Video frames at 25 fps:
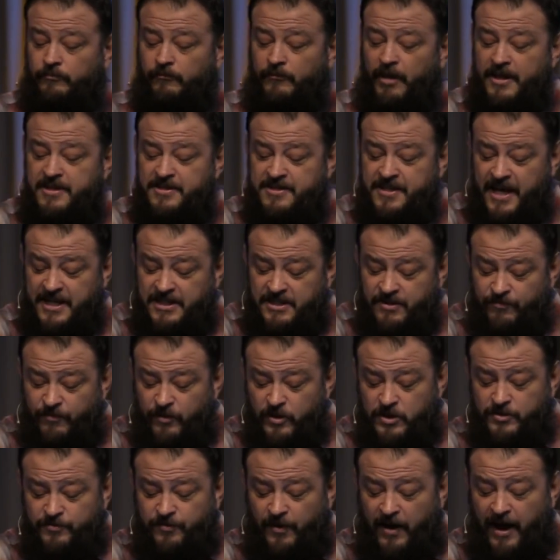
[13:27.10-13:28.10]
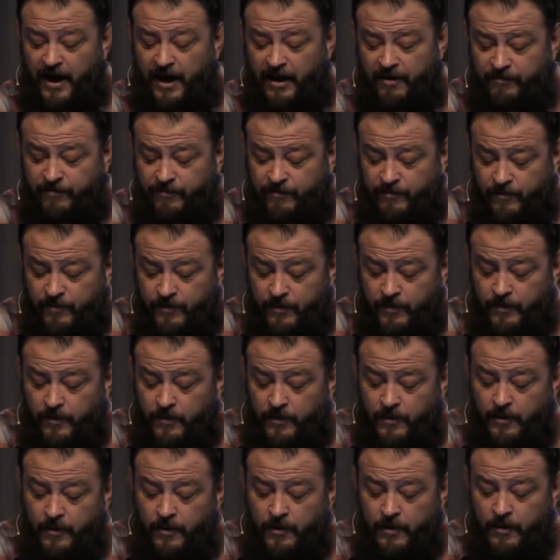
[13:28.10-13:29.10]
it says in verse 5
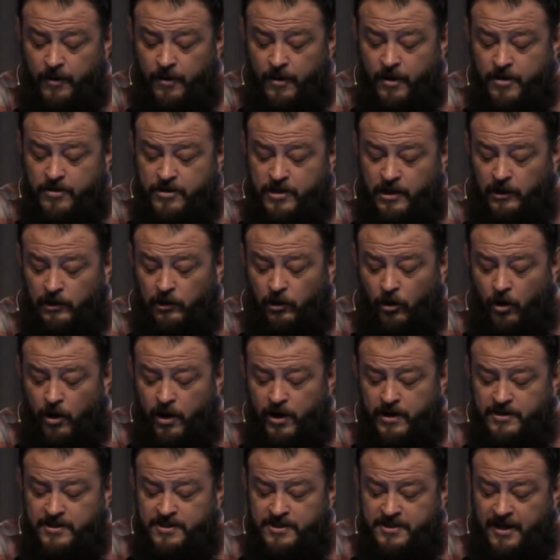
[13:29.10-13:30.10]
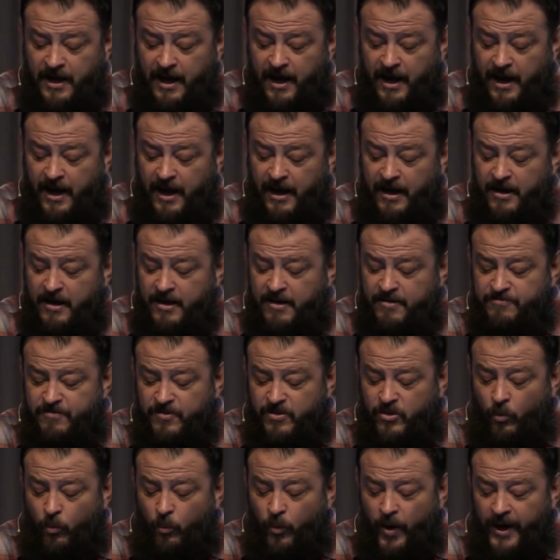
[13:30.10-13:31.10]
The Lord saw that
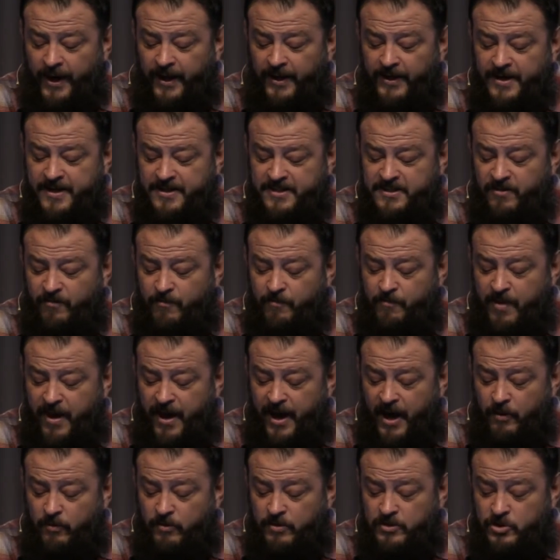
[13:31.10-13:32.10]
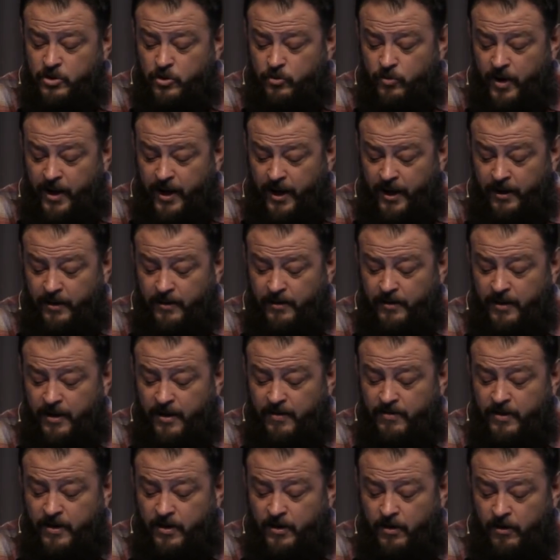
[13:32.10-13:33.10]
the wickedness of man was great in
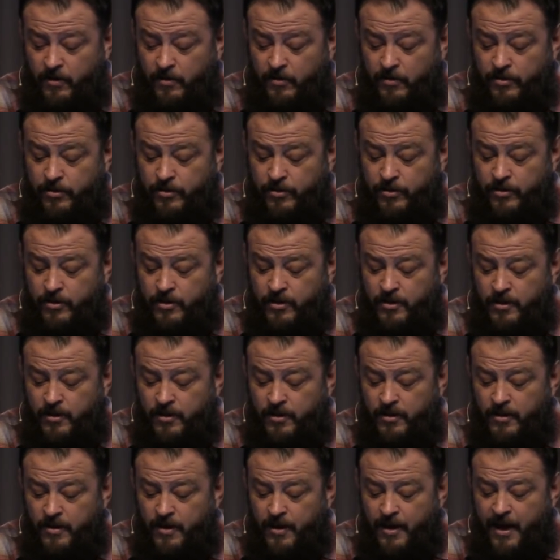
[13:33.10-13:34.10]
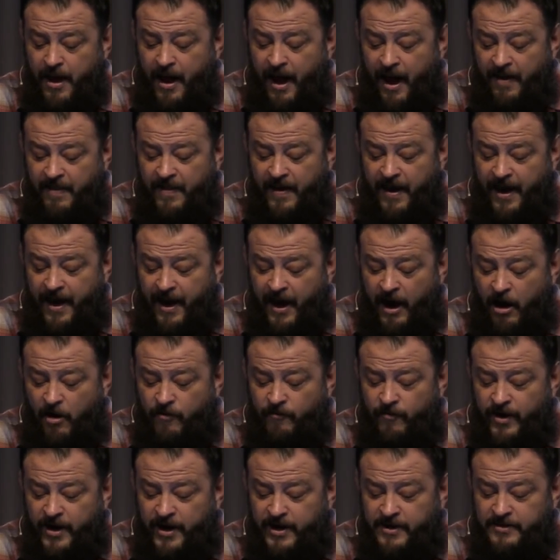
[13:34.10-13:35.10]
the earth, and that
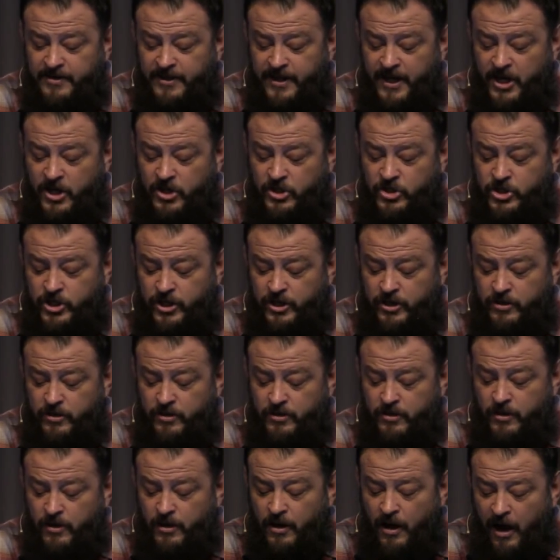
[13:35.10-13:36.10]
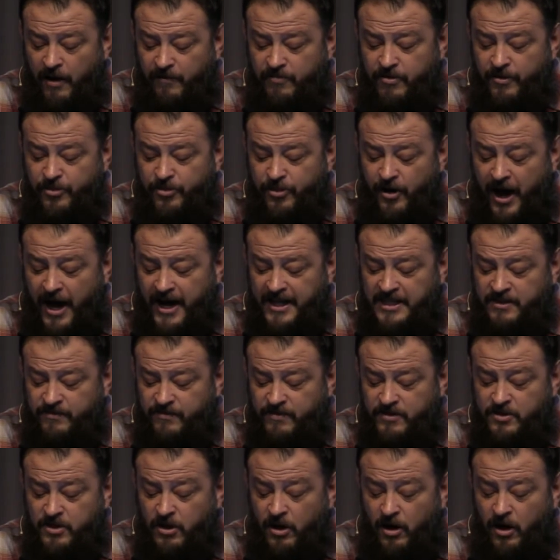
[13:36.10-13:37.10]
every intention of the thoughts of
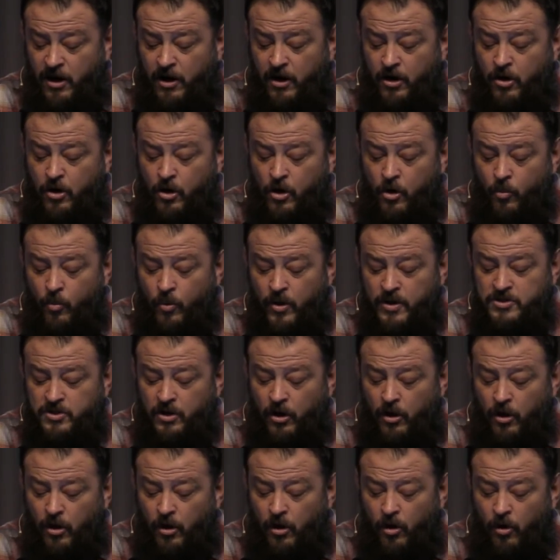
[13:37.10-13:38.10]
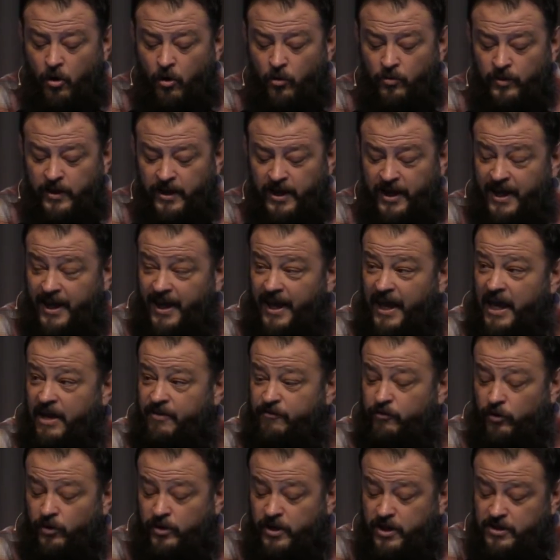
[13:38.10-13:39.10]
his heart was only
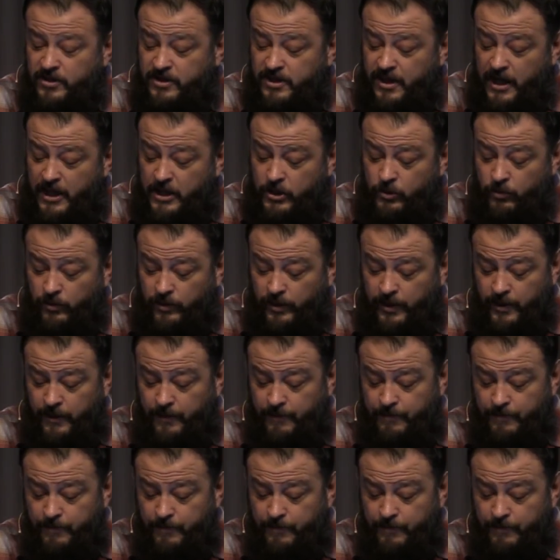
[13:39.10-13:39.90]
evil continually.